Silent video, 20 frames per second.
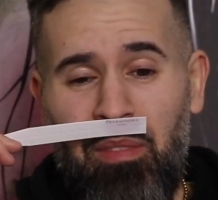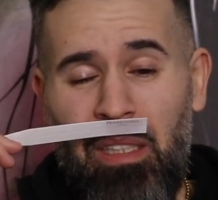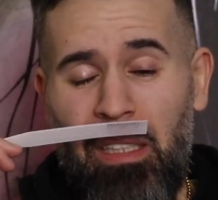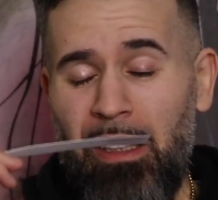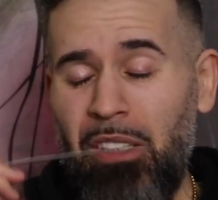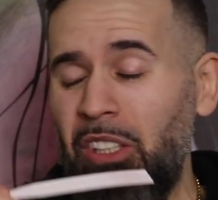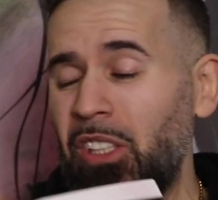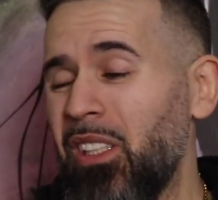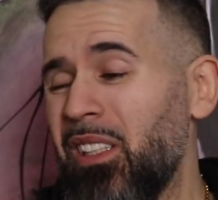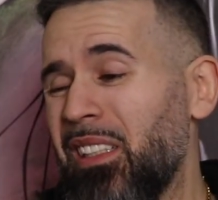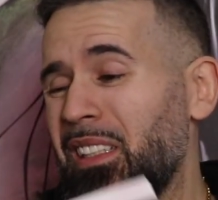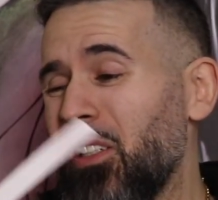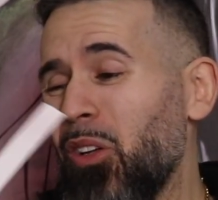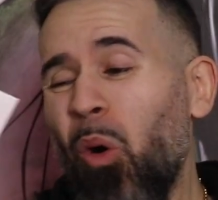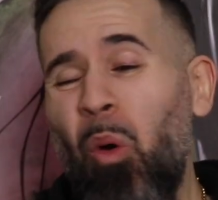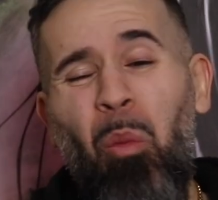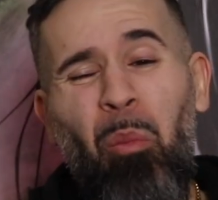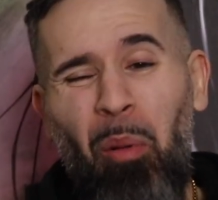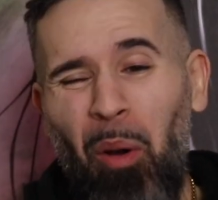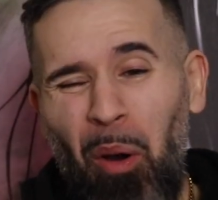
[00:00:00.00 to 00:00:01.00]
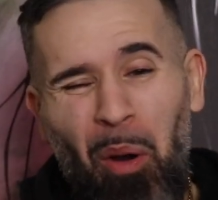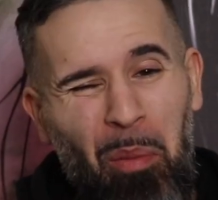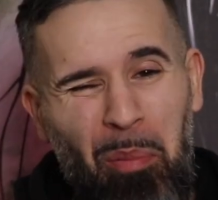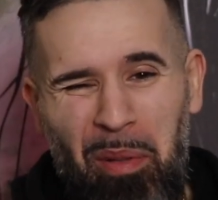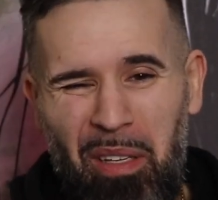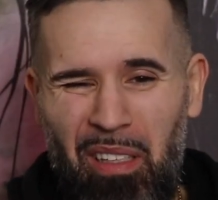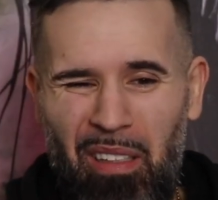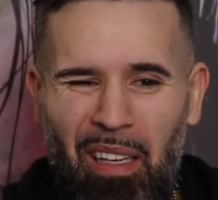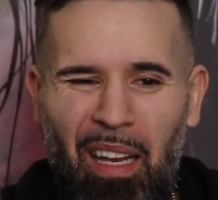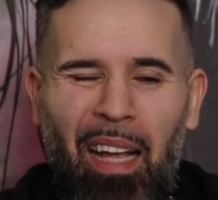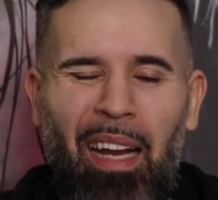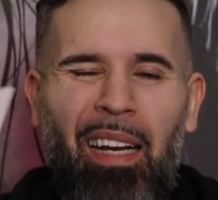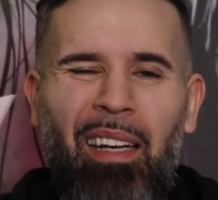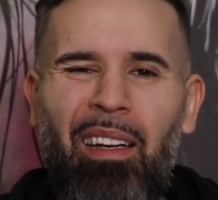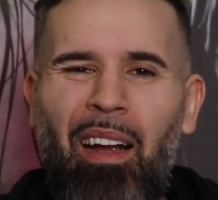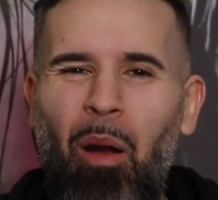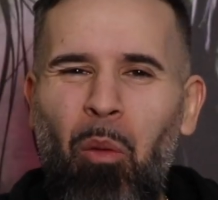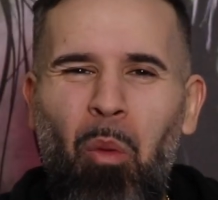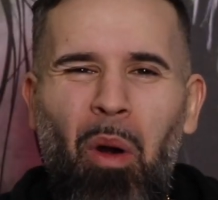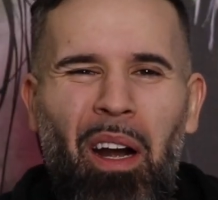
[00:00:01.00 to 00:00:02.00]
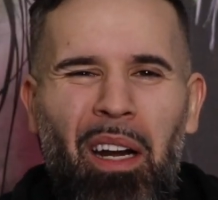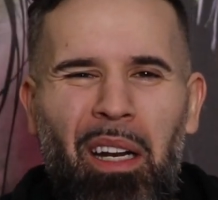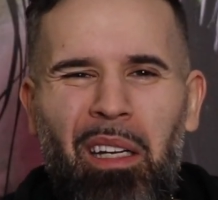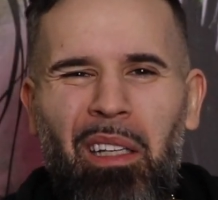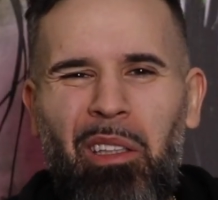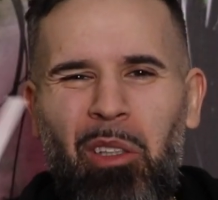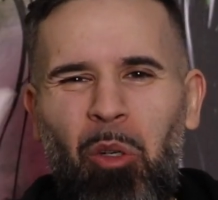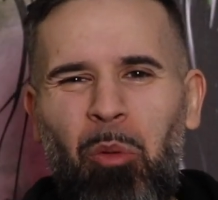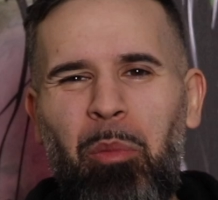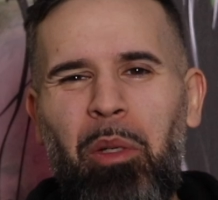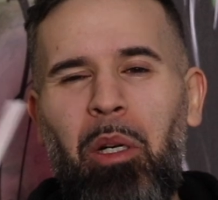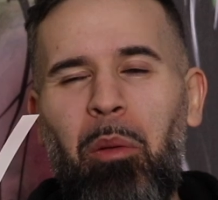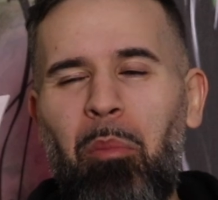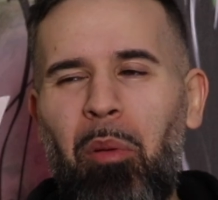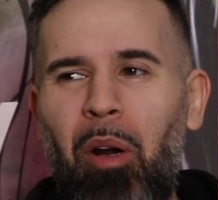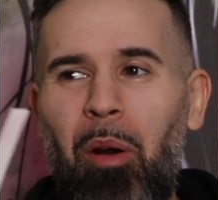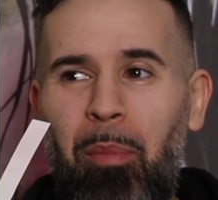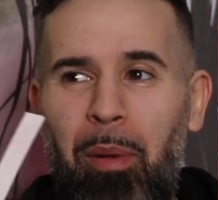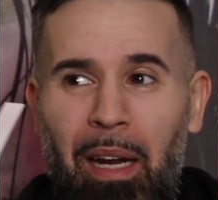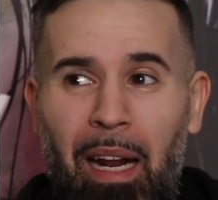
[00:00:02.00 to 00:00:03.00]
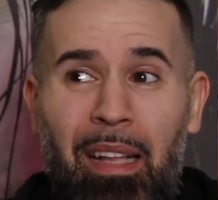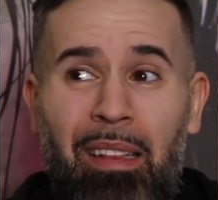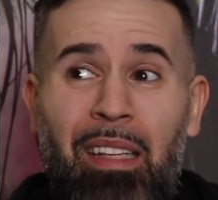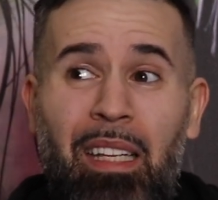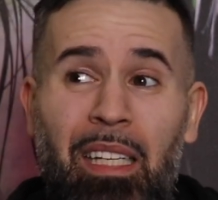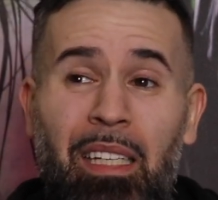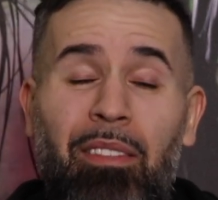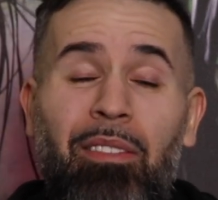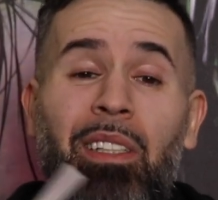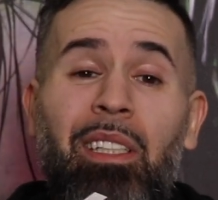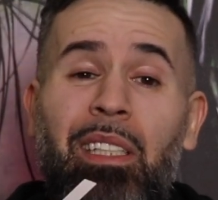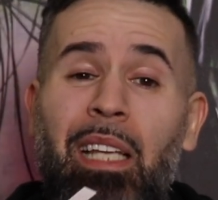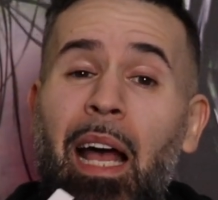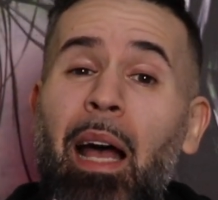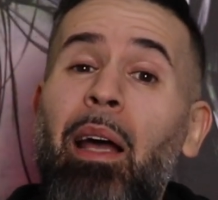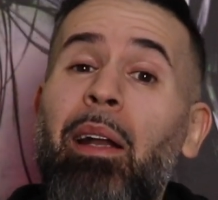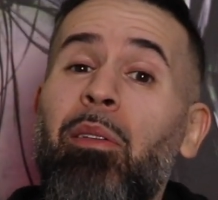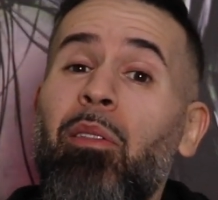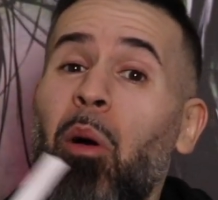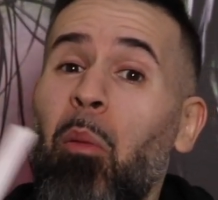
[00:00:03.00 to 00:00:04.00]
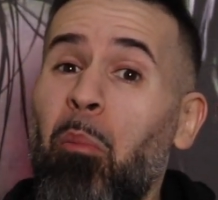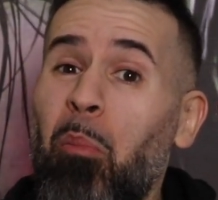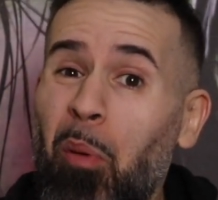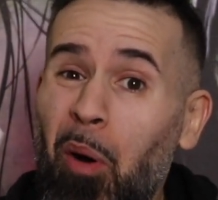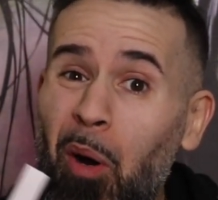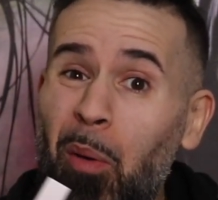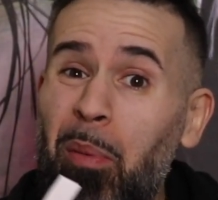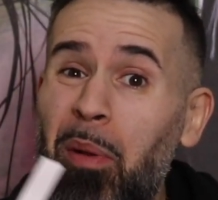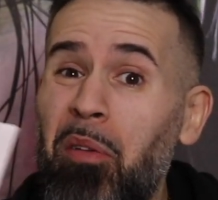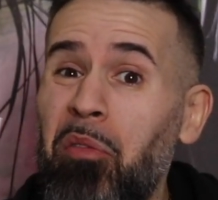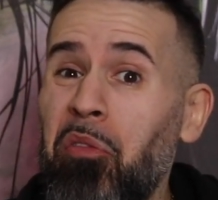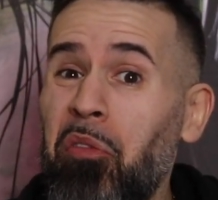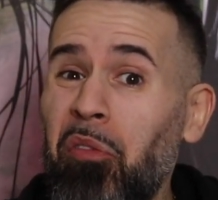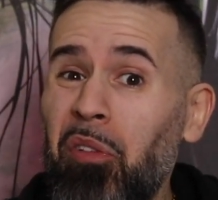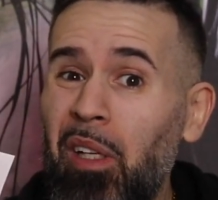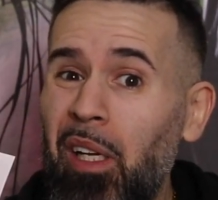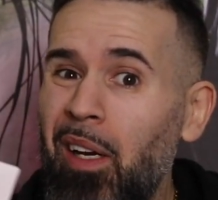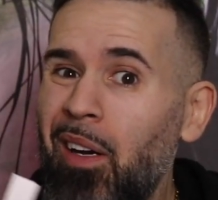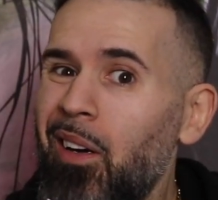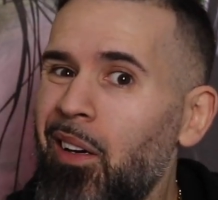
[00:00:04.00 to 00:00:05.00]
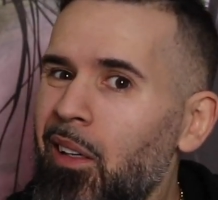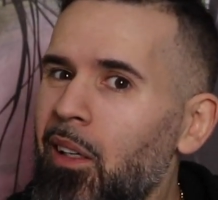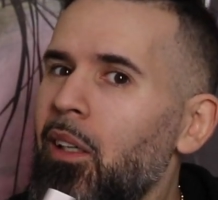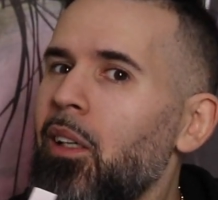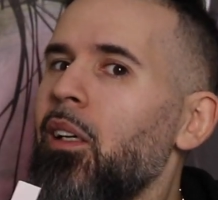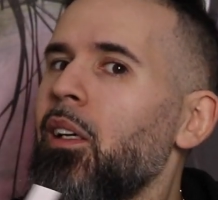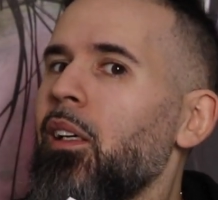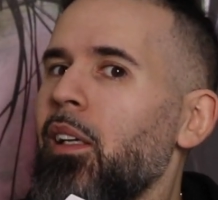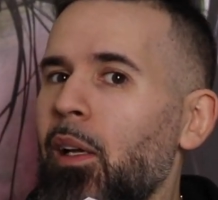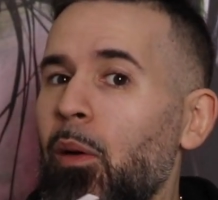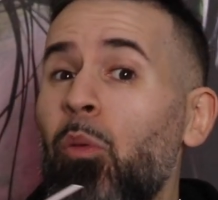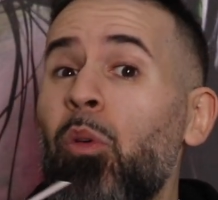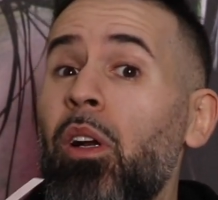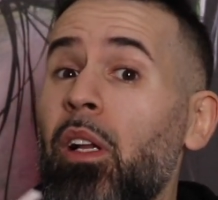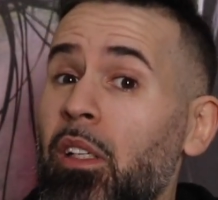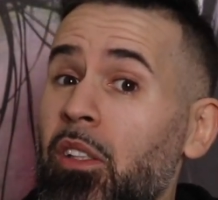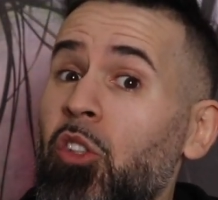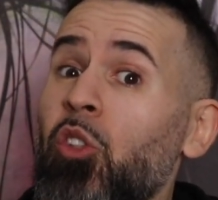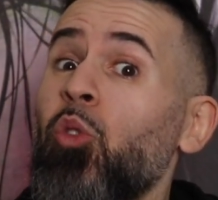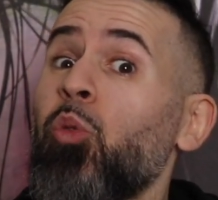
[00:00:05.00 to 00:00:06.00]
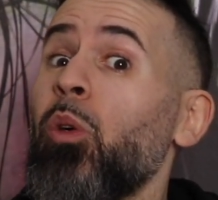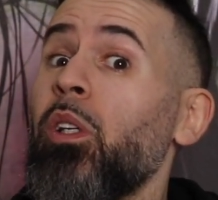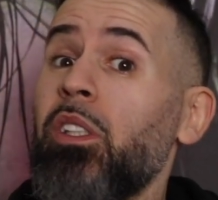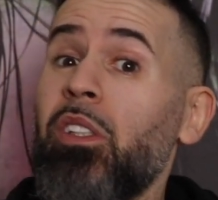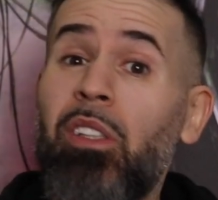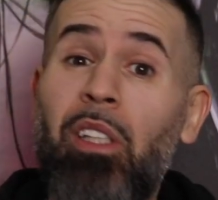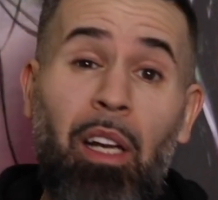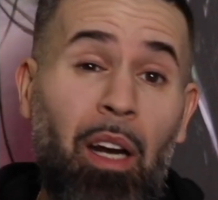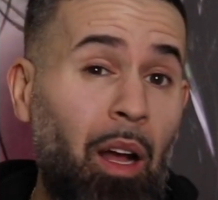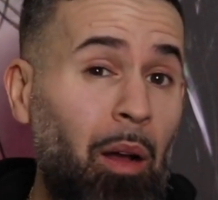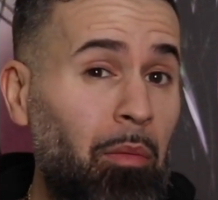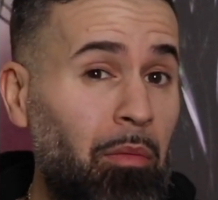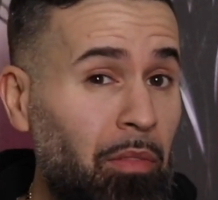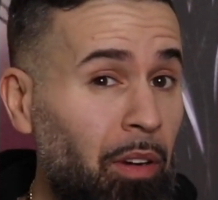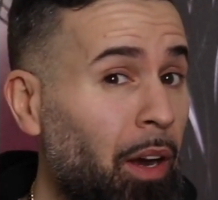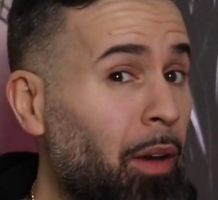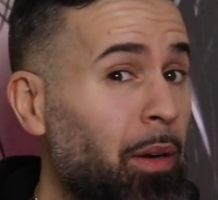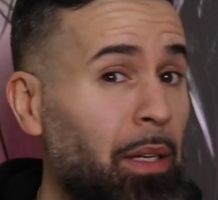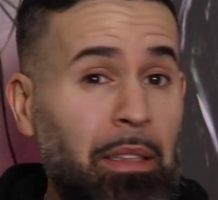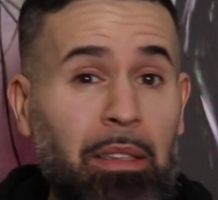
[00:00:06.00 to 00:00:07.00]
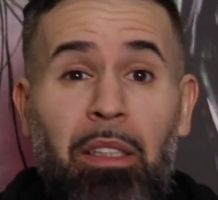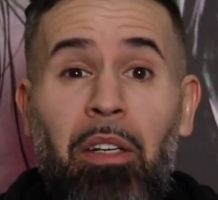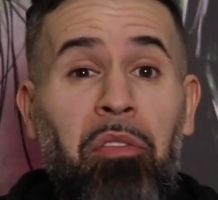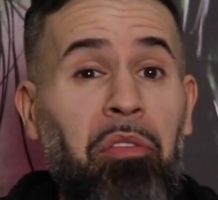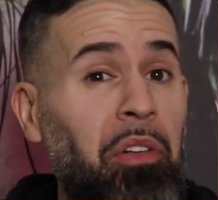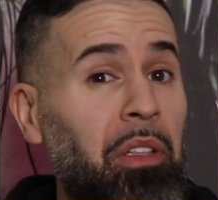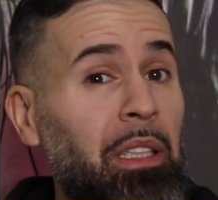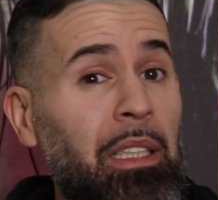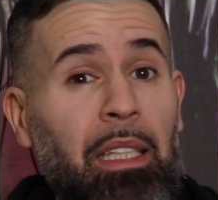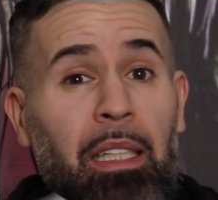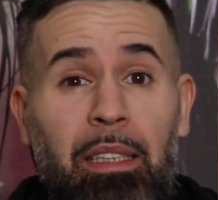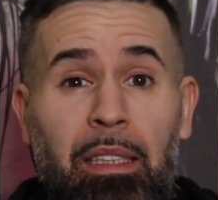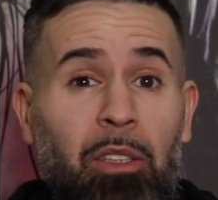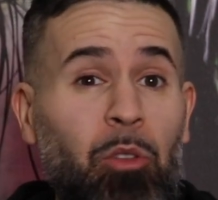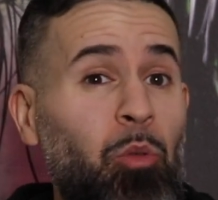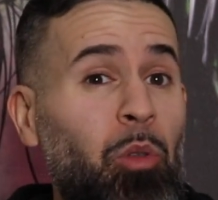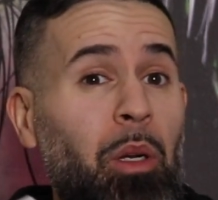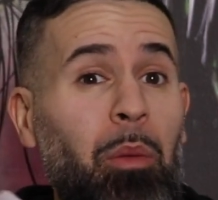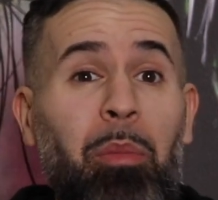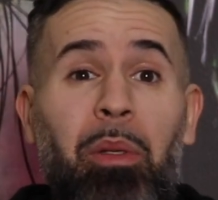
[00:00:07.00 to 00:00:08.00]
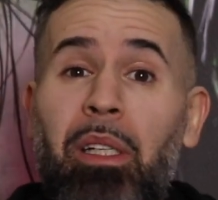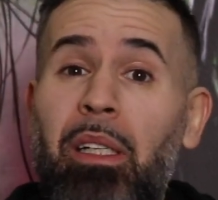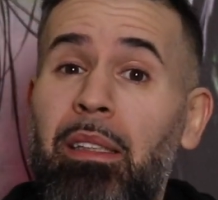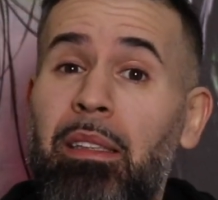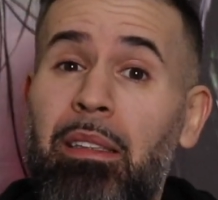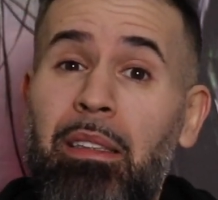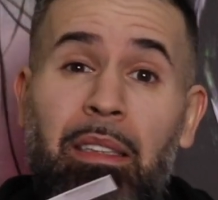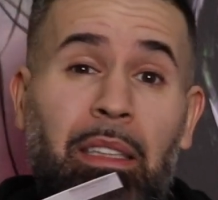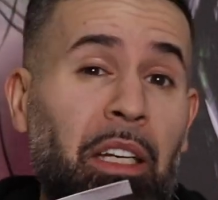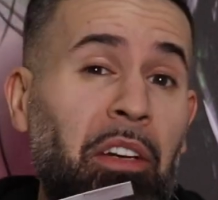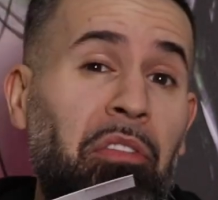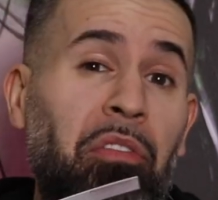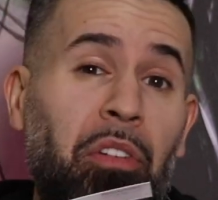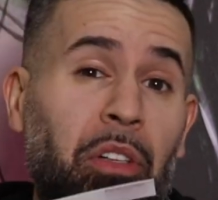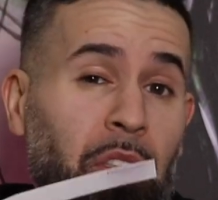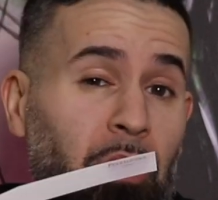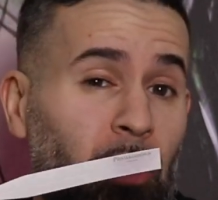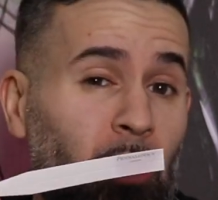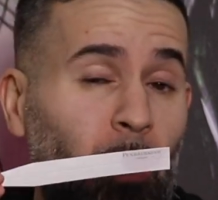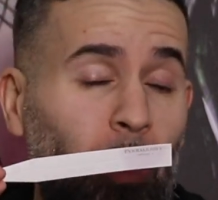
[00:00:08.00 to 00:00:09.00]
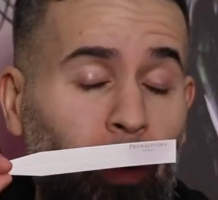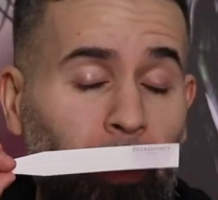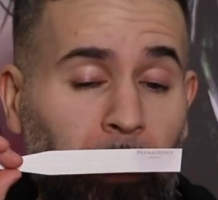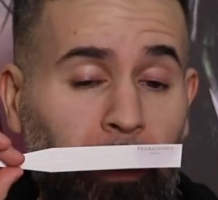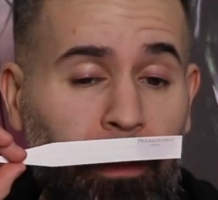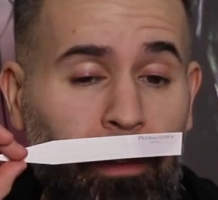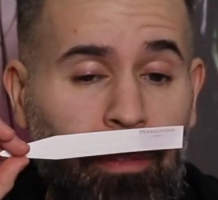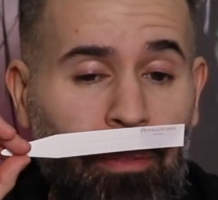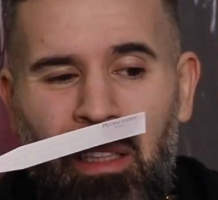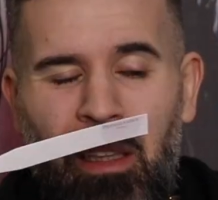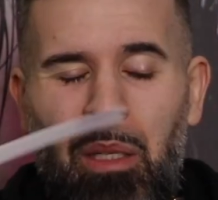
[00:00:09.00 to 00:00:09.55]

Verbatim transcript: There's just no bourbon. Like I wanted a little bit of bourbon. I think if this had a bourbon flair, it would have switched it up very differently and this would have been a different story.